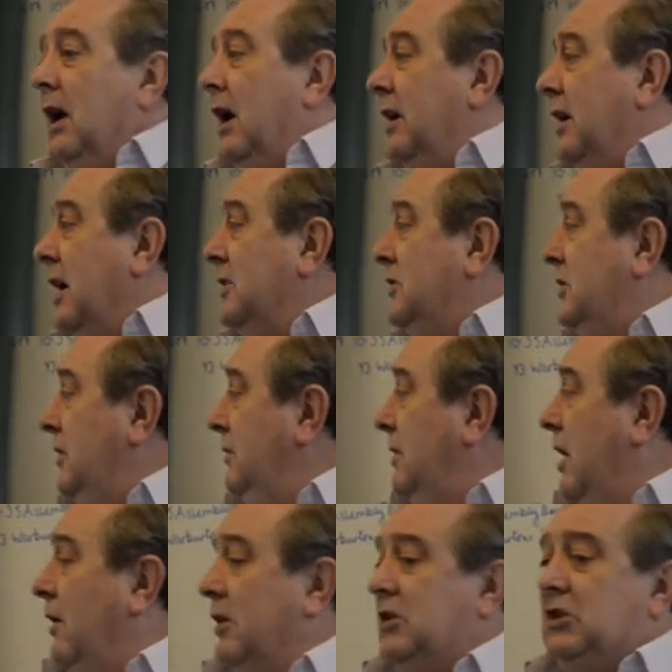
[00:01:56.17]
And as you
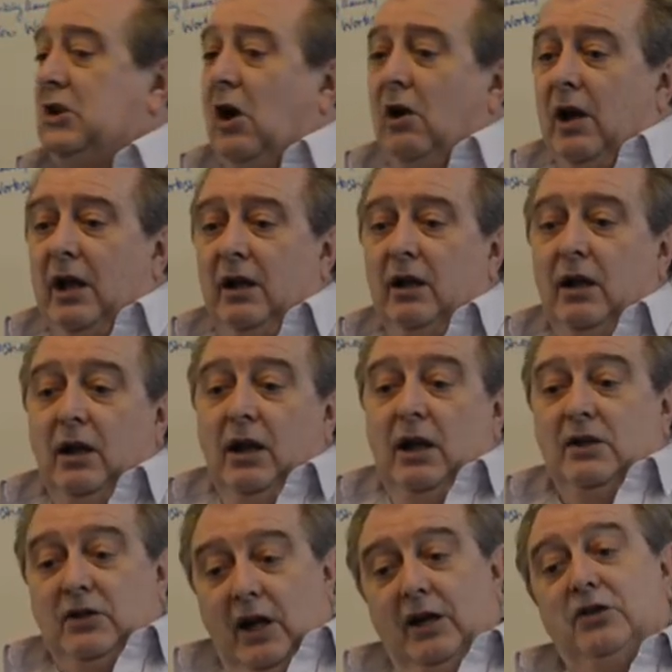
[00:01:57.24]
know, a scholar
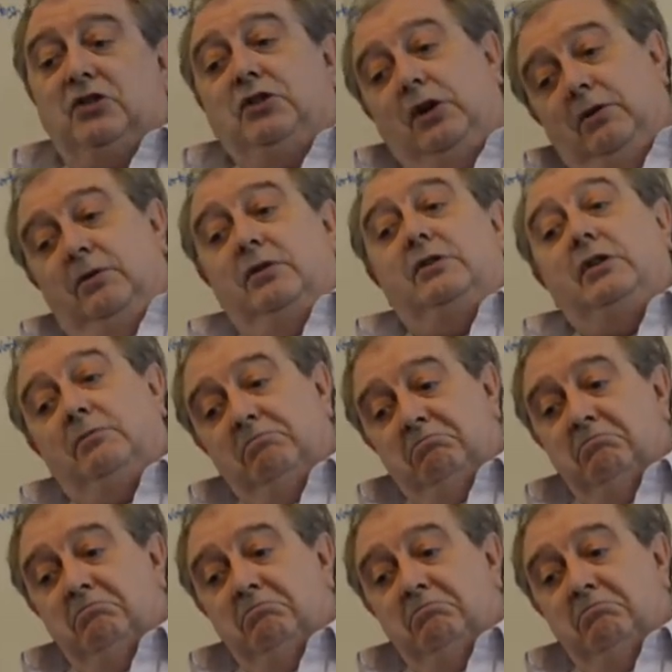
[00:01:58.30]
is like a student.